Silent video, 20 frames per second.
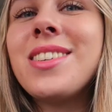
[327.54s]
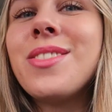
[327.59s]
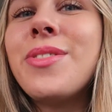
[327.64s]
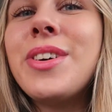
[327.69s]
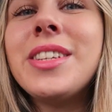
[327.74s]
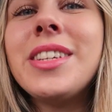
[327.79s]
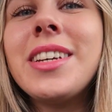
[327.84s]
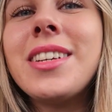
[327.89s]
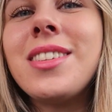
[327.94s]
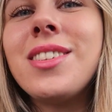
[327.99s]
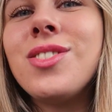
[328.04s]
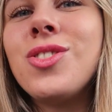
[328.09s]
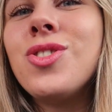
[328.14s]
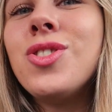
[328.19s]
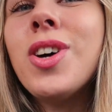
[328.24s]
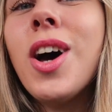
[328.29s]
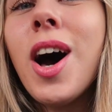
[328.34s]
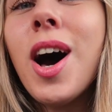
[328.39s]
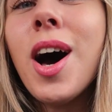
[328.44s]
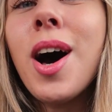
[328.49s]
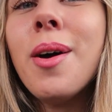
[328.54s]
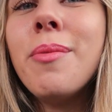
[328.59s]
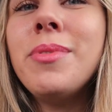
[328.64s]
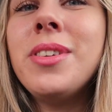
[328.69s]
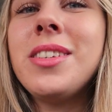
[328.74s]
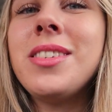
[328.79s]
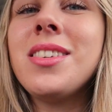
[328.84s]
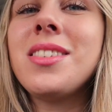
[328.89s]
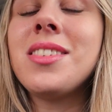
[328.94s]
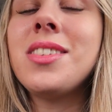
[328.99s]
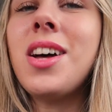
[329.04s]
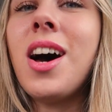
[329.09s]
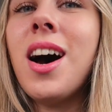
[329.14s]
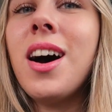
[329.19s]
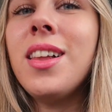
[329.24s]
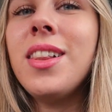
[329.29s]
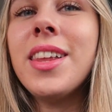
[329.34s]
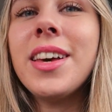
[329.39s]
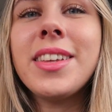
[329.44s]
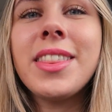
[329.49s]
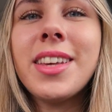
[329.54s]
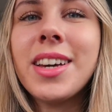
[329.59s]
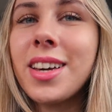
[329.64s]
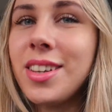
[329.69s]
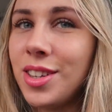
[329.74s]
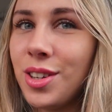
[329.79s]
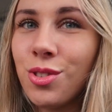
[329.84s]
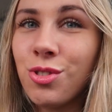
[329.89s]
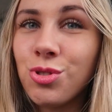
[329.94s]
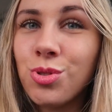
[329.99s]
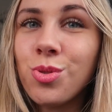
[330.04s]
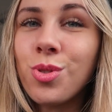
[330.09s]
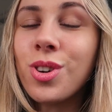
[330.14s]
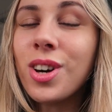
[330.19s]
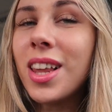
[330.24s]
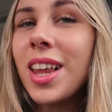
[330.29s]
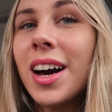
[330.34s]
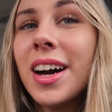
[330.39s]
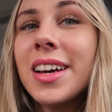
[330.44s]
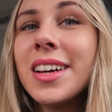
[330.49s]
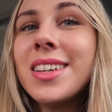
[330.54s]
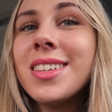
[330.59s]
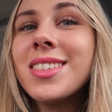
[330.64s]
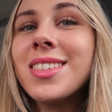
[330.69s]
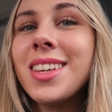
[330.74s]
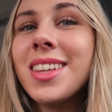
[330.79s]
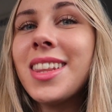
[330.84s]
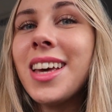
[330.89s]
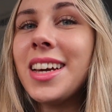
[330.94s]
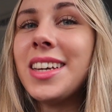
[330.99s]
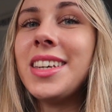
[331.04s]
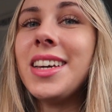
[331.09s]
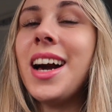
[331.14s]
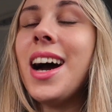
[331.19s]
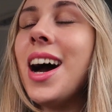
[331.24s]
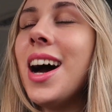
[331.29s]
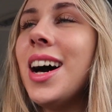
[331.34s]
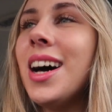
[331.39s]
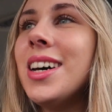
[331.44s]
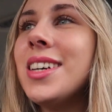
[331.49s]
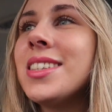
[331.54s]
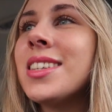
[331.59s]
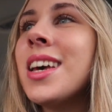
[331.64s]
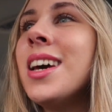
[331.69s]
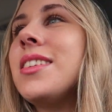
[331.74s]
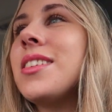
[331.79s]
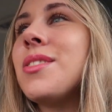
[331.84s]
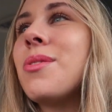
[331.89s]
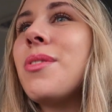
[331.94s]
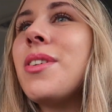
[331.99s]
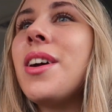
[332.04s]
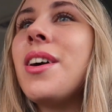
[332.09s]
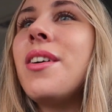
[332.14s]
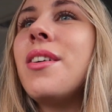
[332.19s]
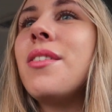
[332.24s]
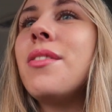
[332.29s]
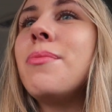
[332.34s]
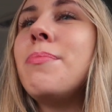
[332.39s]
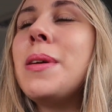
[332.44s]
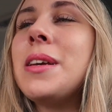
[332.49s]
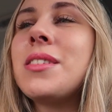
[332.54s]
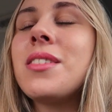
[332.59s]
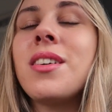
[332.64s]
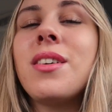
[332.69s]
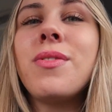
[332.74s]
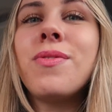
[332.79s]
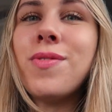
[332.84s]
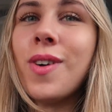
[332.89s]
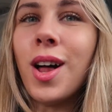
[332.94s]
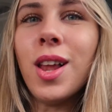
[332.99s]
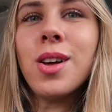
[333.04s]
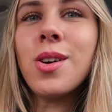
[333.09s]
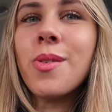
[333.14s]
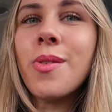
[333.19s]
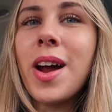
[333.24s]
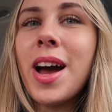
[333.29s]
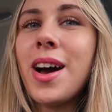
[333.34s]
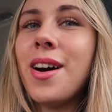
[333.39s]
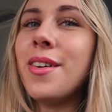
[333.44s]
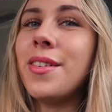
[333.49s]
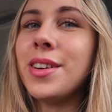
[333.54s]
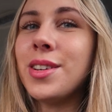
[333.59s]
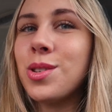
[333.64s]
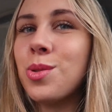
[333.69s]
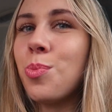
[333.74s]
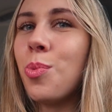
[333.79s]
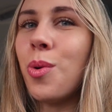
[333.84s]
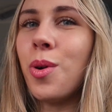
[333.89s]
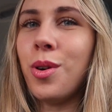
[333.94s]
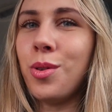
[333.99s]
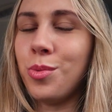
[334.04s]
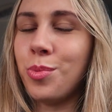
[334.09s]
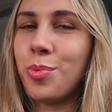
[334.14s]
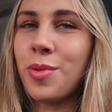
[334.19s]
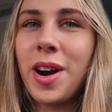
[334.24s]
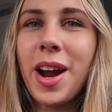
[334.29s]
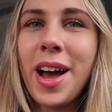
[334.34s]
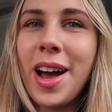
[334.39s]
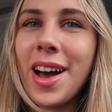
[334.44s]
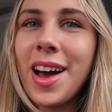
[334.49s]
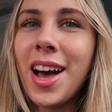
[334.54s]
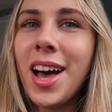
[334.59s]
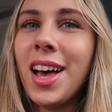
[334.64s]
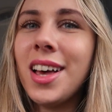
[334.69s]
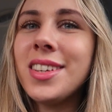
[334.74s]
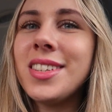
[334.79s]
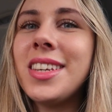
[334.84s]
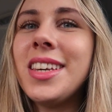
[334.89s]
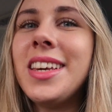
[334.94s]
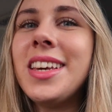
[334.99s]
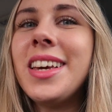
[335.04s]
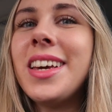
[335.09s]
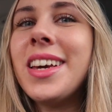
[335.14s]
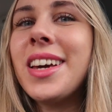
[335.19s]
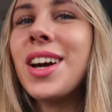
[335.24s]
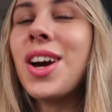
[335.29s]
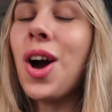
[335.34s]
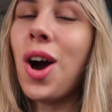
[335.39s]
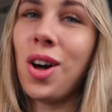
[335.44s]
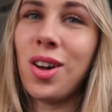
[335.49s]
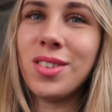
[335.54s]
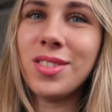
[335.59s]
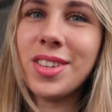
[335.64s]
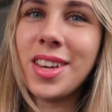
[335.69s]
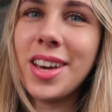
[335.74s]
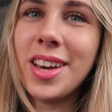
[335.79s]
doesn't want to take this job, this is not like the usual clients that he has, doesn't want to basically follow around a spoiled brat as he calls